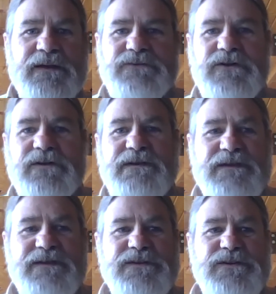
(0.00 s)
trying to
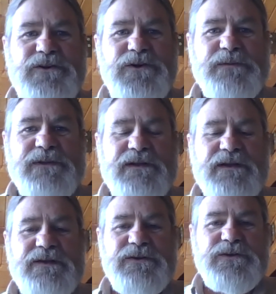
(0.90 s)
think of the term that they
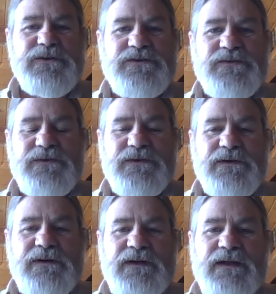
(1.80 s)
use
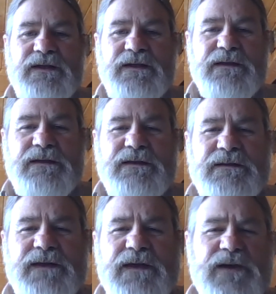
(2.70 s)
for,
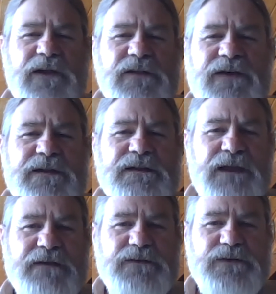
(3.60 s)
they have elevated
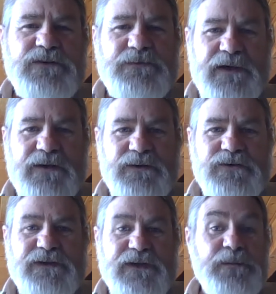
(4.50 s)
levels of
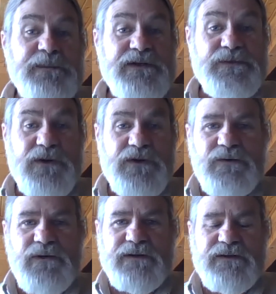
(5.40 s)
metals. They don't meet the water
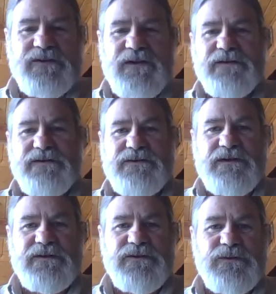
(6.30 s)
quality standards, I
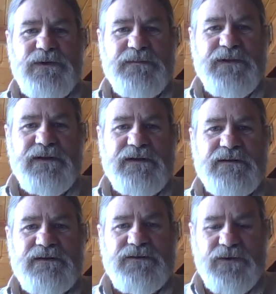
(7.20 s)
guess is what I'm thinking.
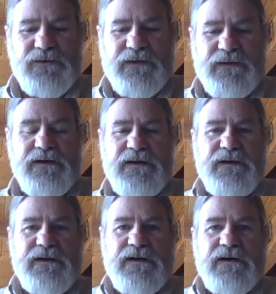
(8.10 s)
And so they're
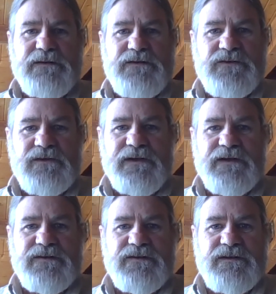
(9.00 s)
on this
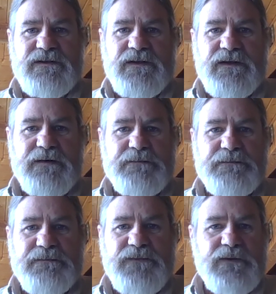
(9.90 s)
list
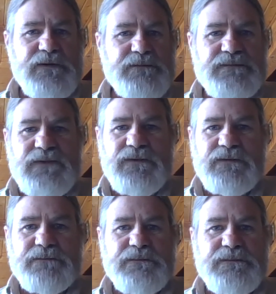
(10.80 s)
for,
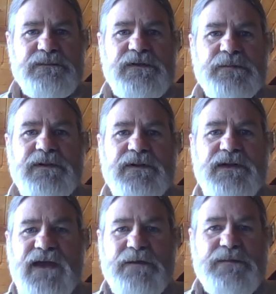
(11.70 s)
typically
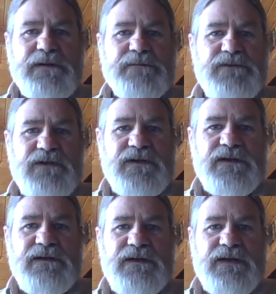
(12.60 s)
cadmium,
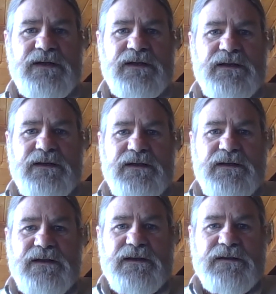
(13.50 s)
zinc.
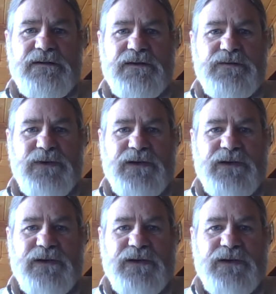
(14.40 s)
And if we